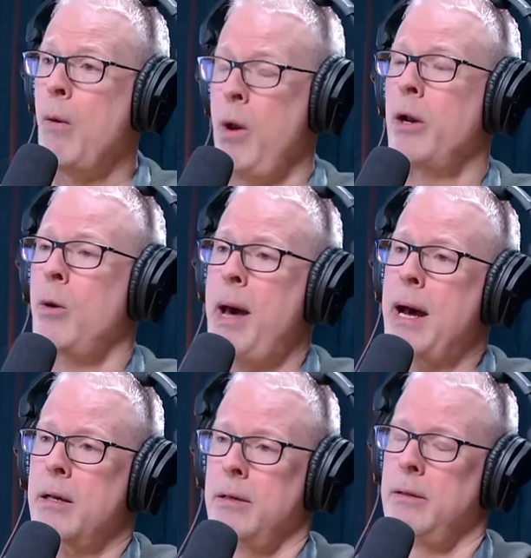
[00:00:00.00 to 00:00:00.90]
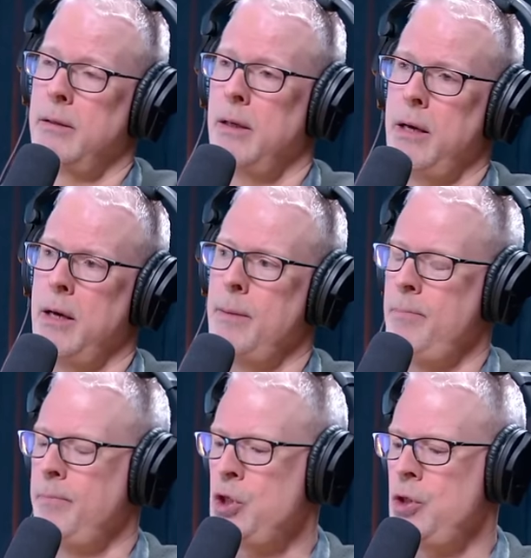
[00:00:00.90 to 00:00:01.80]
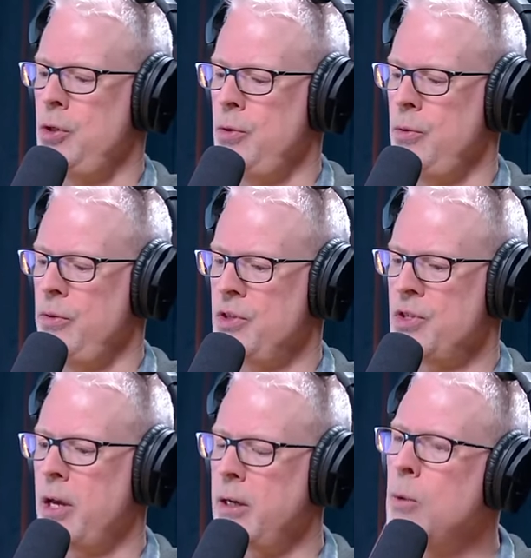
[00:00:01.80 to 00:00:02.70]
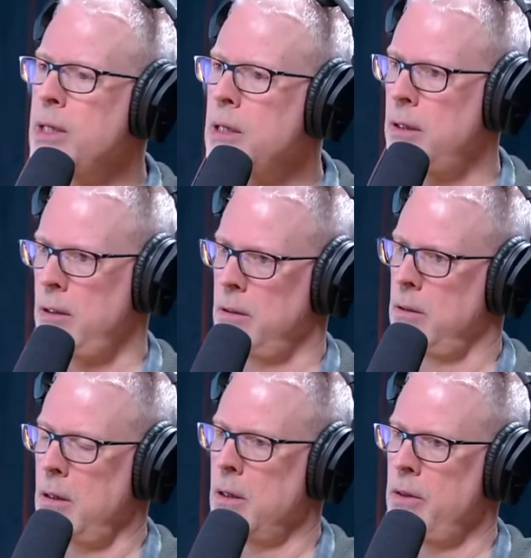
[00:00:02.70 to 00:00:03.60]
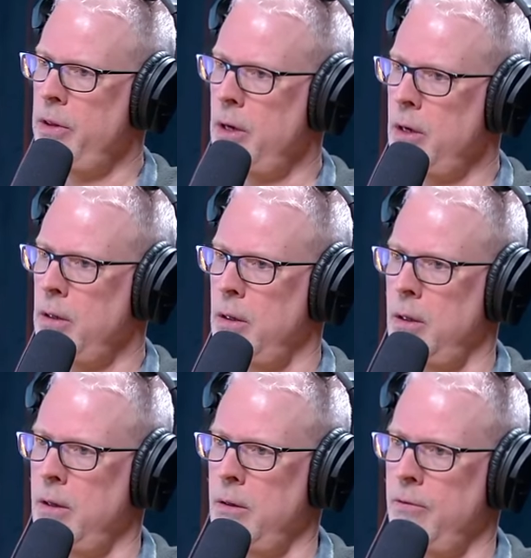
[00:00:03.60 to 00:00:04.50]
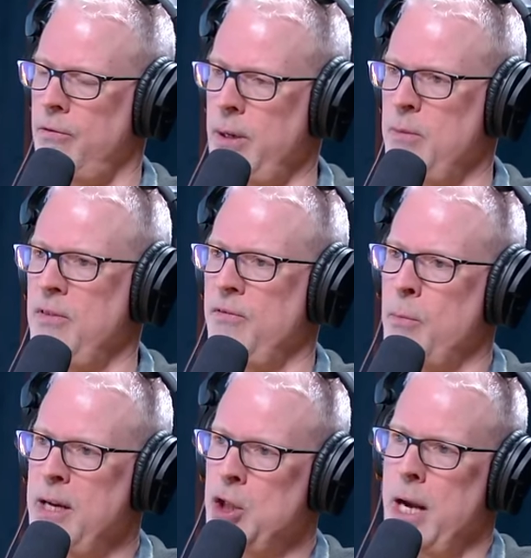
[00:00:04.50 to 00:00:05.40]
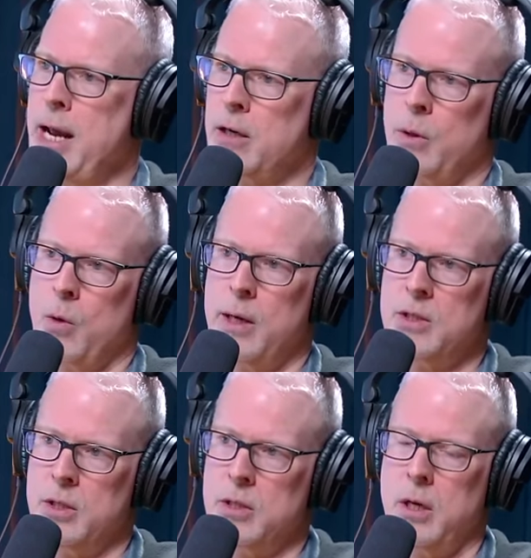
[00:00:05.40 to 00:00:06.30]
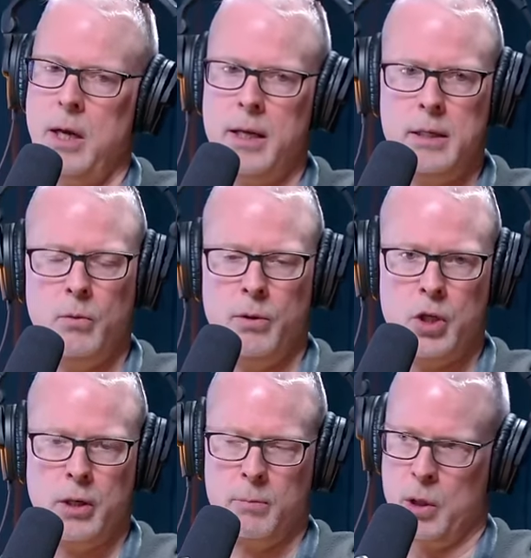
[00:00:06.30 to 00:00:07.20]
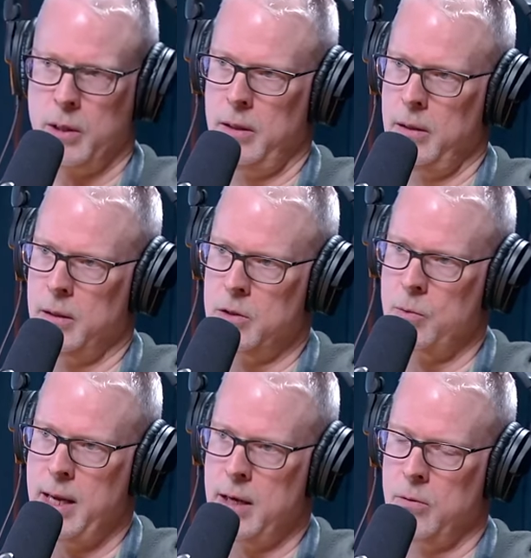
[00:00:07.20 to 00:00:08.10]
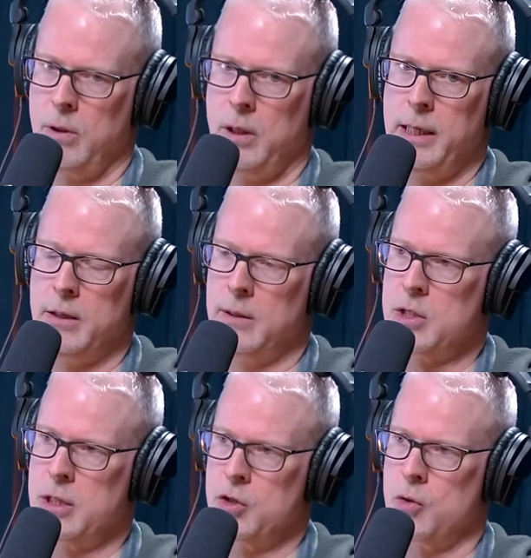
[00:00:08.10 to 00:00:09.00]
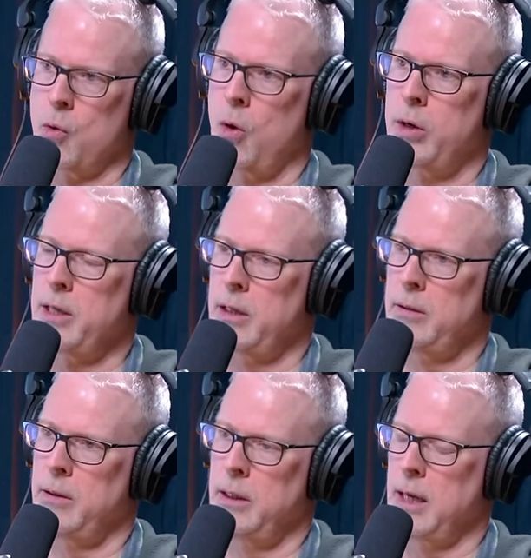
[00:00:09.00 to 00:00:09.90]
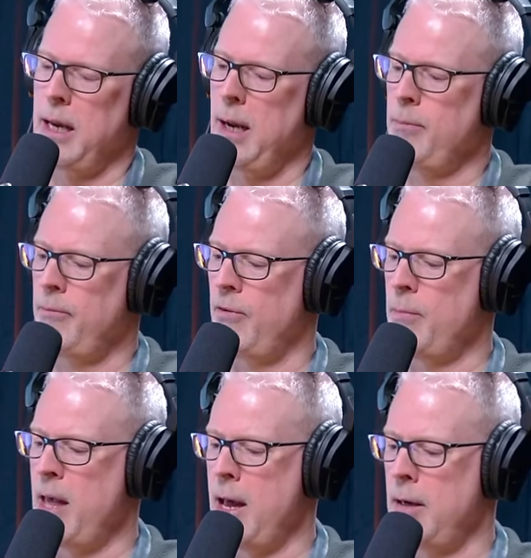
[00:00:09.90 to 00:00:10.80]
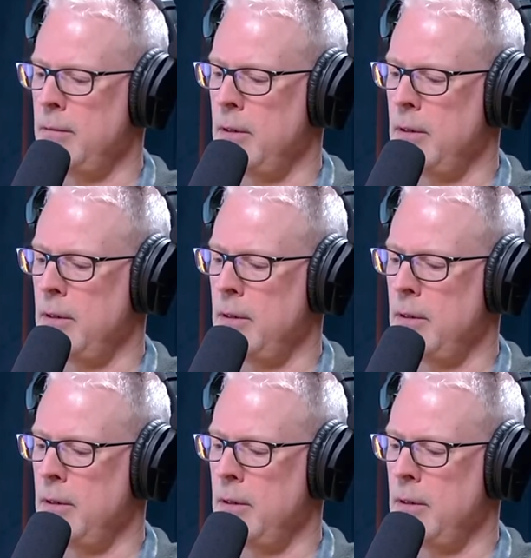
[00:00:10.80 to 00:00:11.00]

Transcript: want to go back to the study we did on the Freedom of Information Act request, the study I did with Jug Burkett, because we had a really interesting story that came from that